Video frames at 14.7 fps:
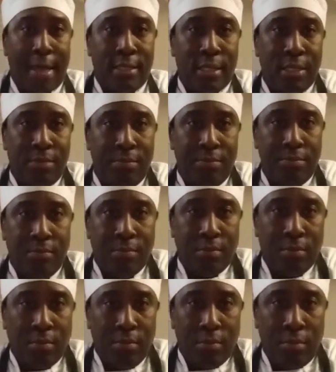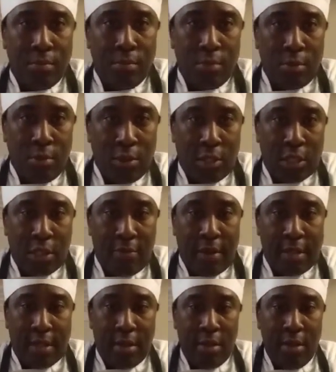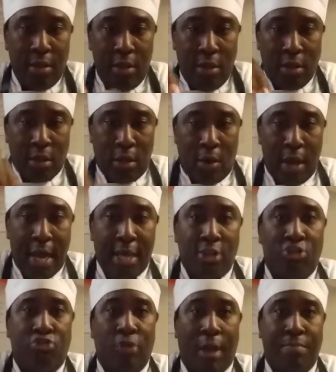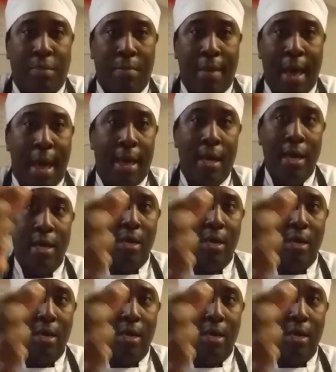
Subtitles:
See? You can see it right there. Go ahead and stripe the bag.